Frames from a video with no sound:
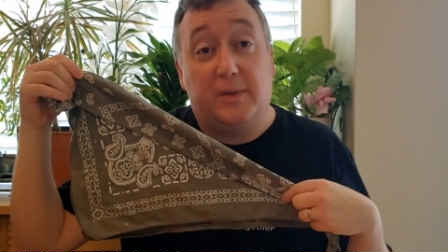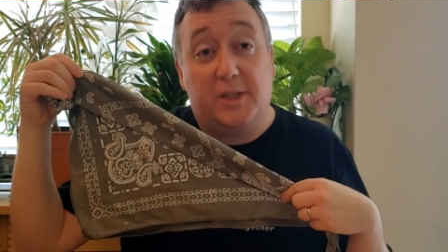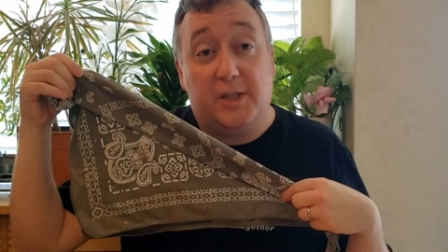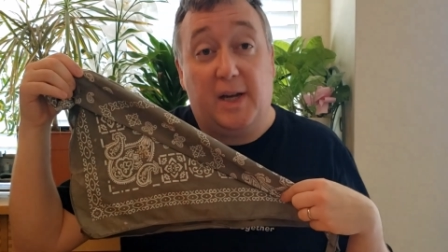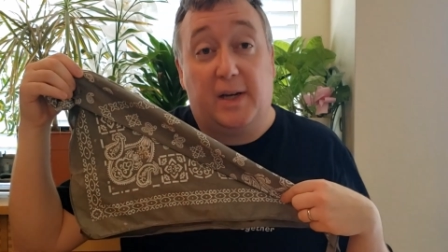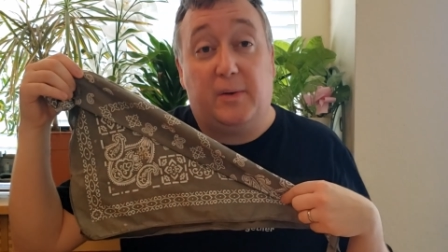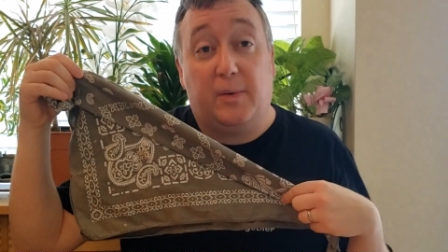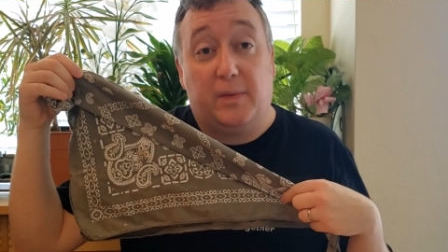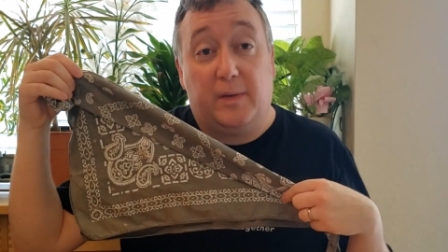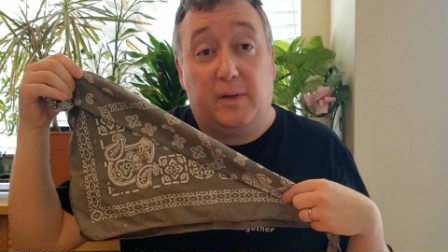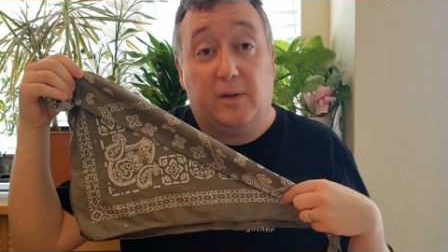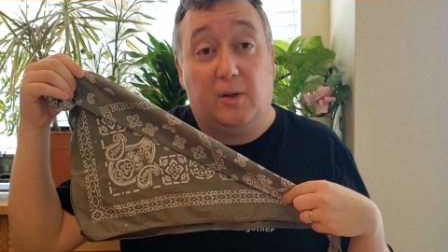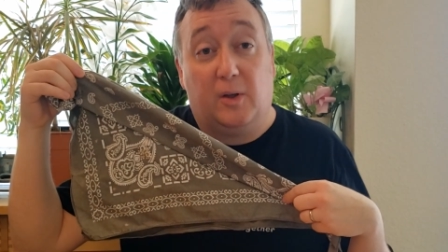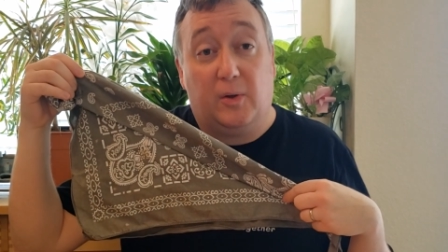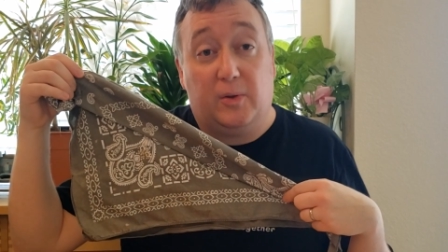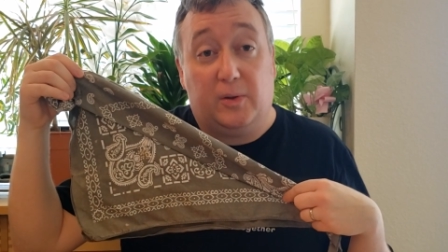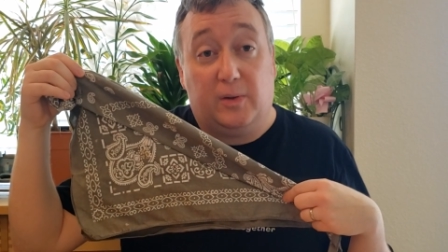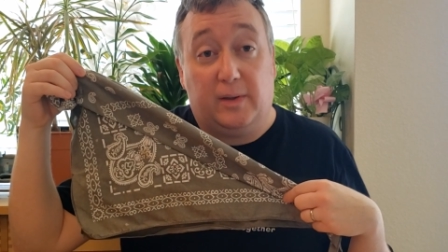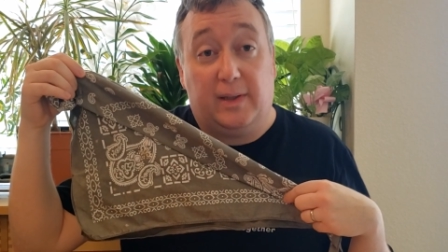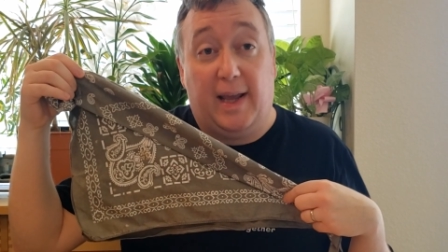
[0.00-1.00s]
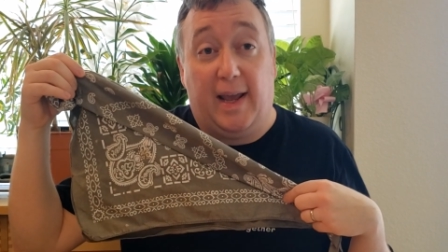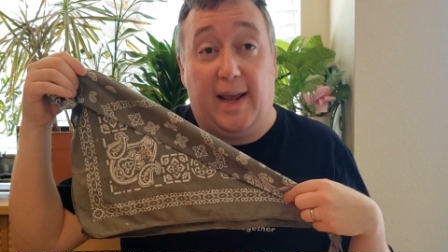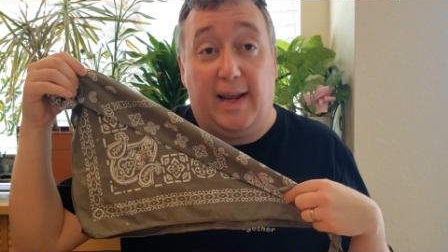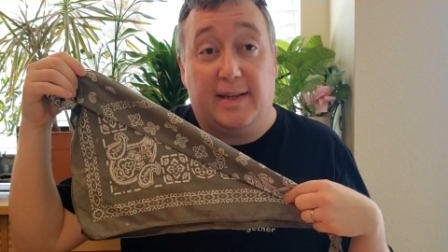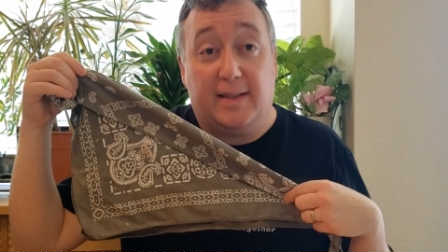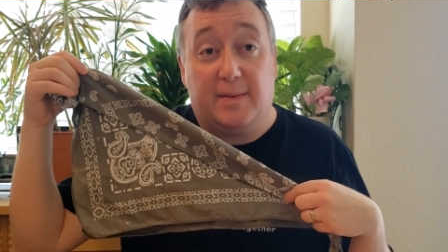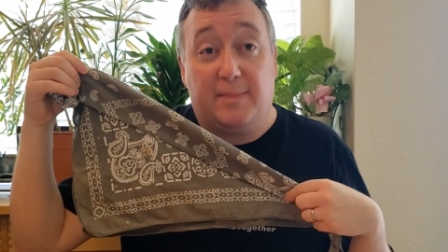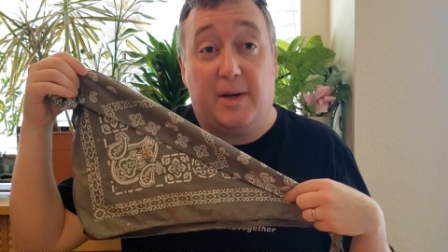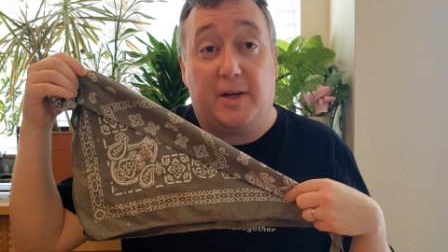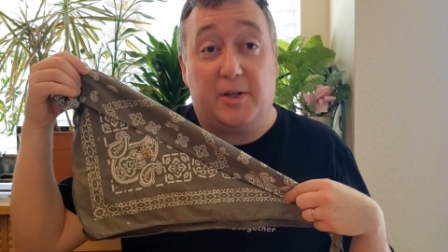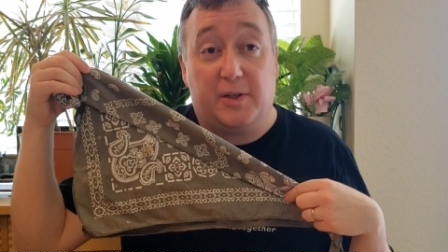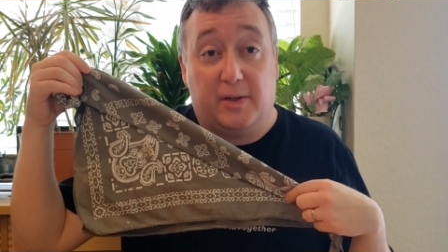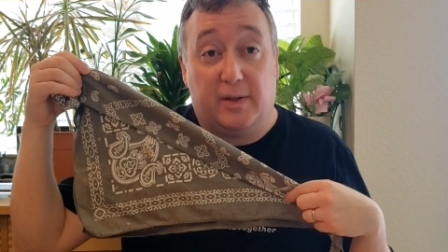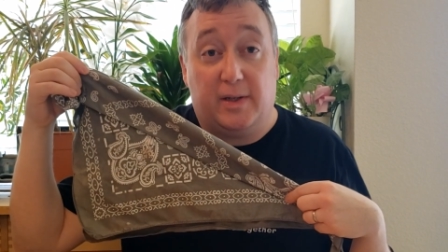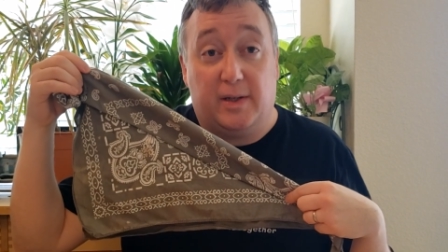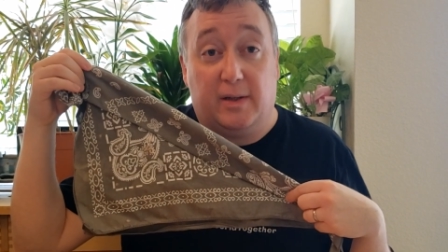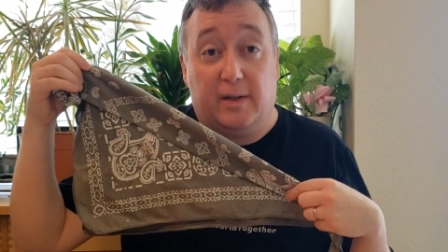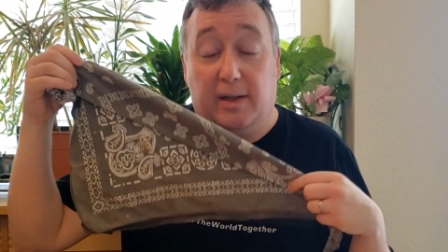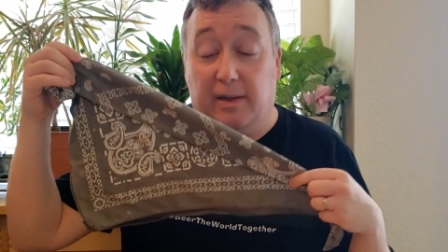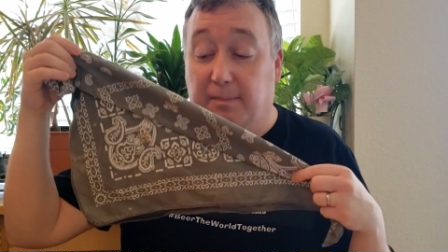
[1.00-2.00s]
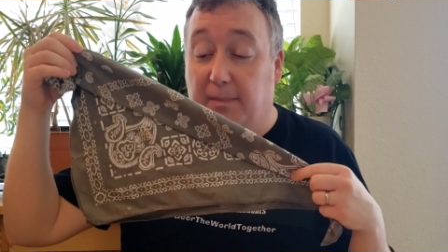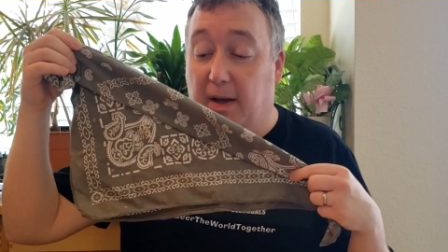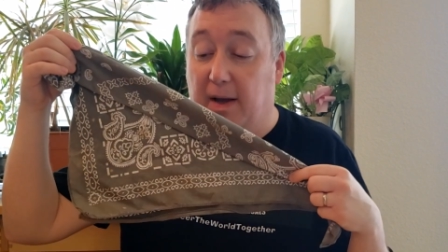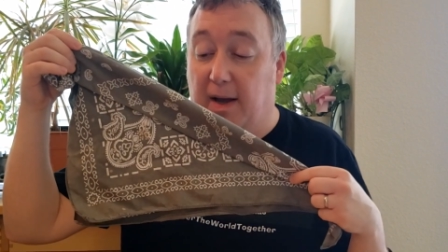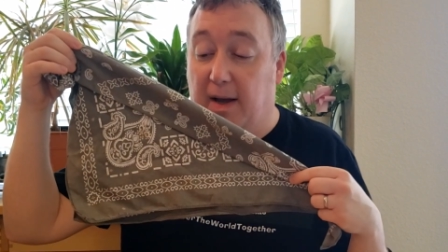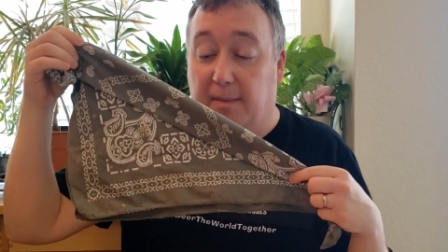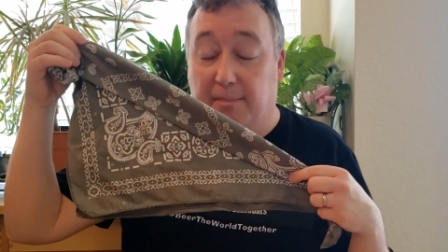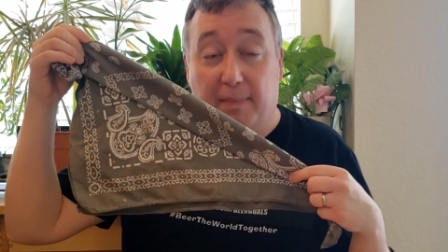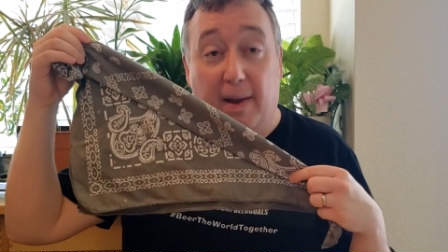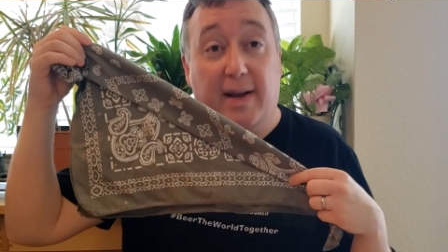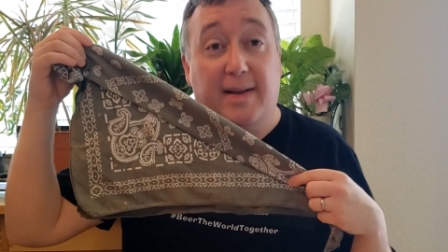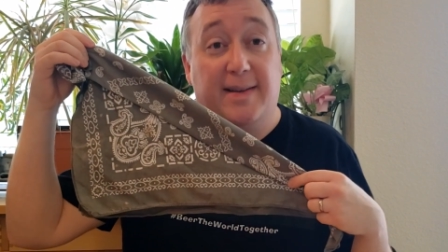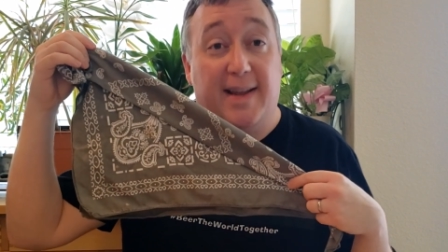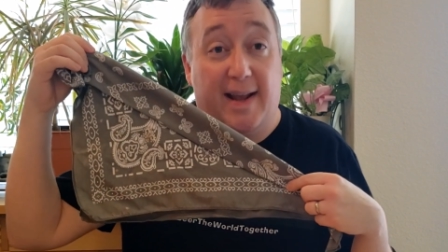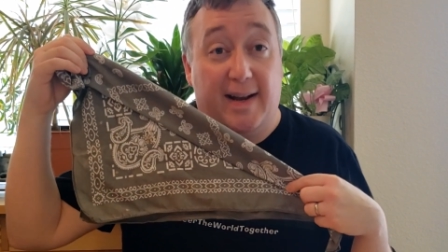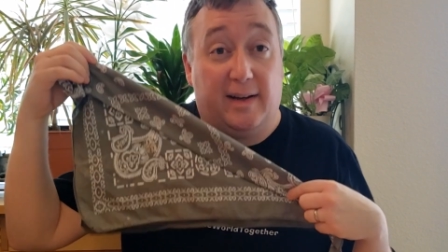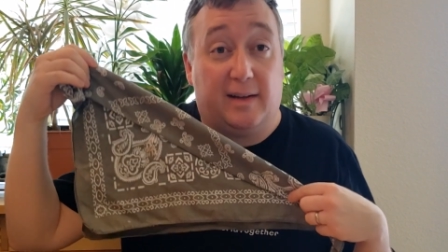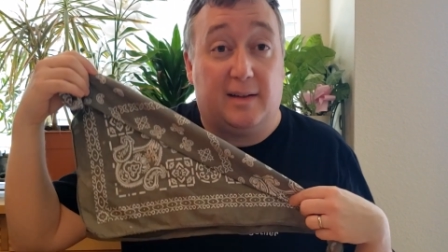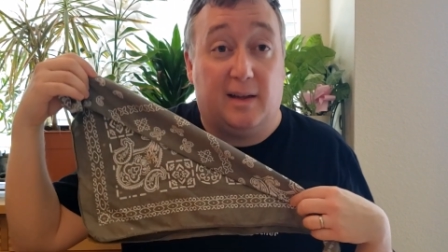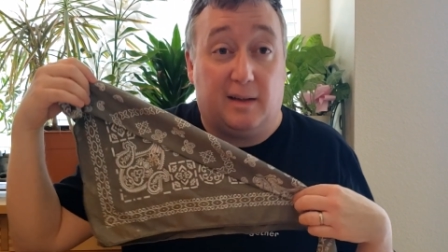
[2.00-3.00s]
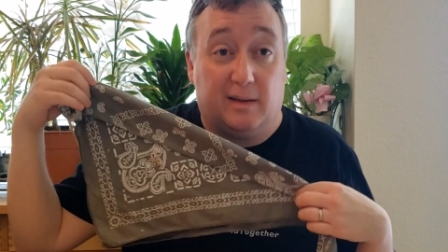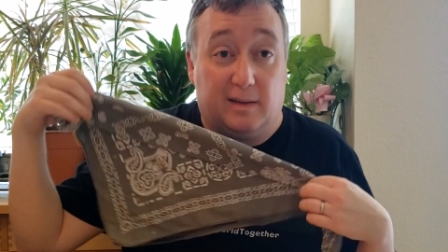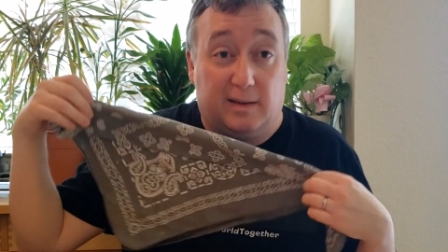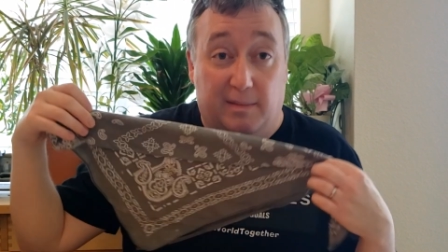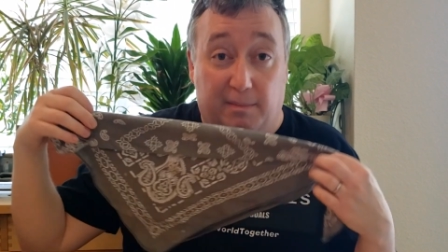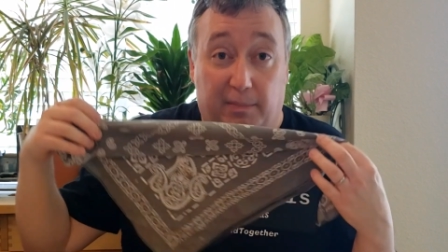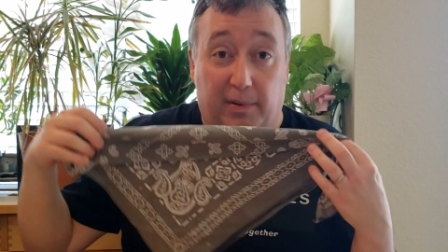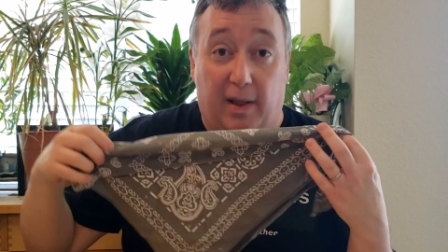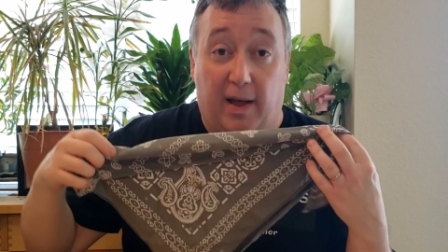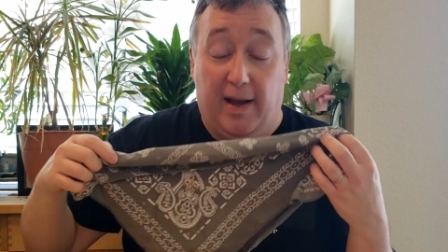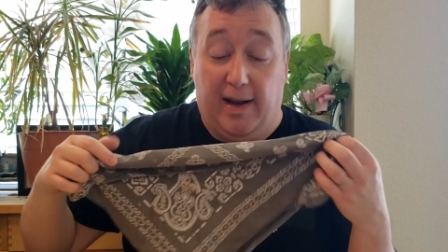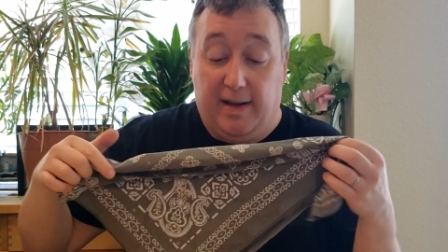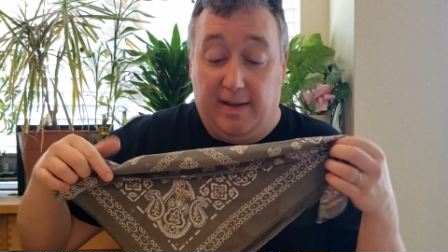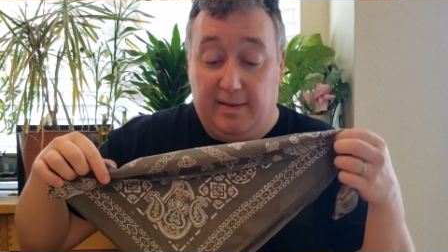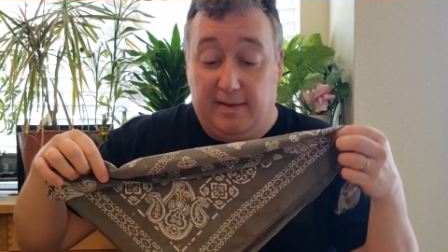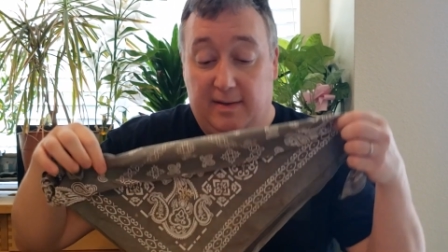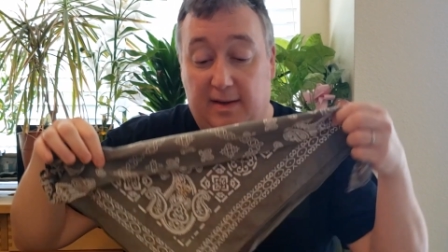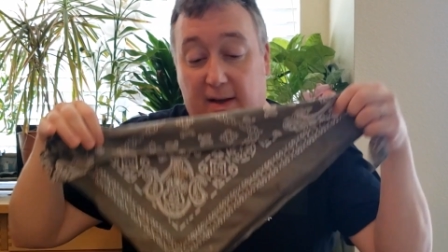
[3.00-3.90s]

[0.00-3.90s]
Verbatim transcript: check with your local gangs to make sure you're in uh, bandana color compliance.